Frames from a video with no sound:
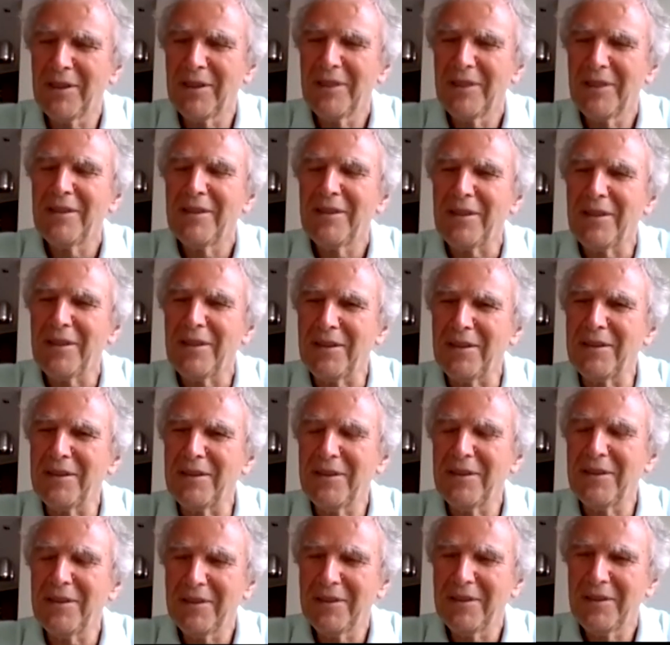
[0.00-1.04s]
in
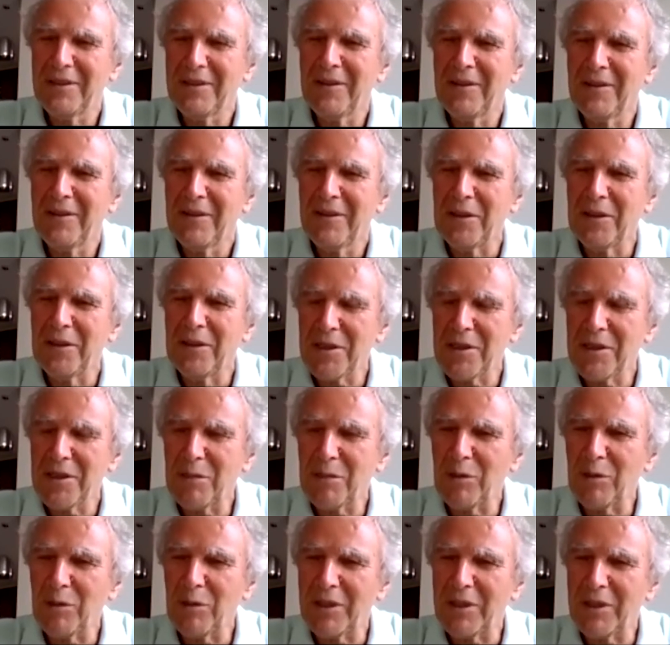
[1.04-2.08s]

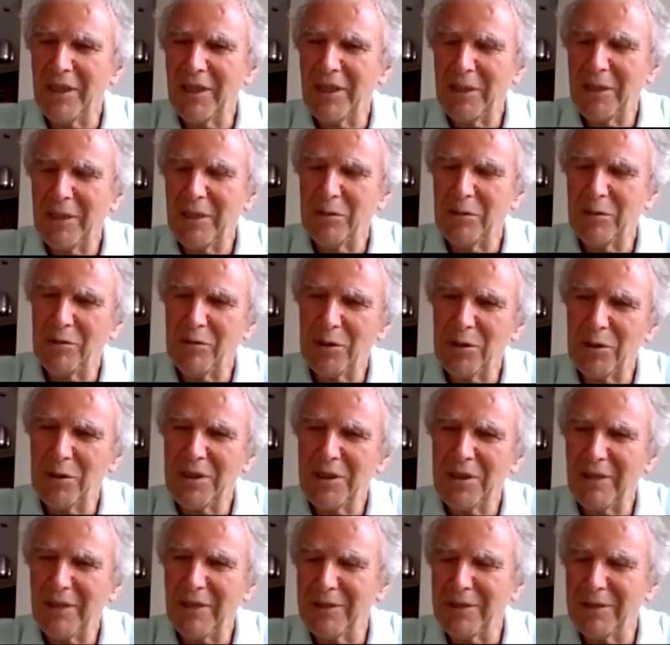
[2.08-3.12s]
reasonable time, and when you
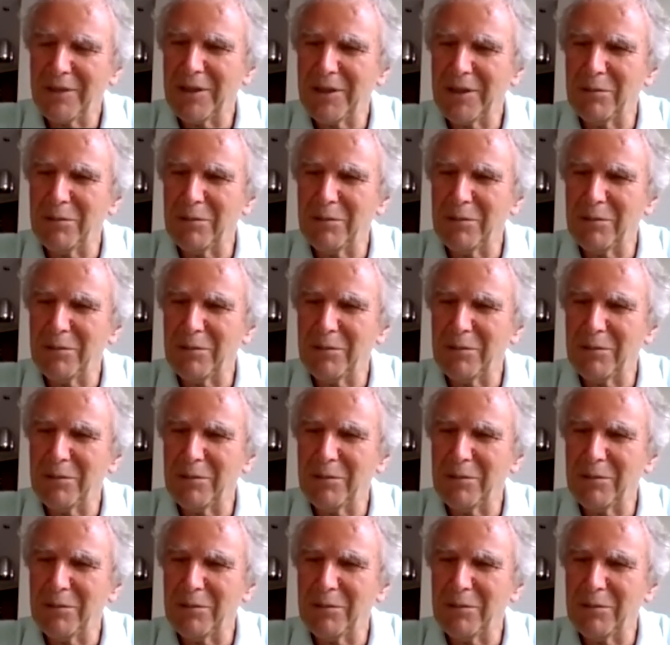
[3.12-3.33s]
solve it,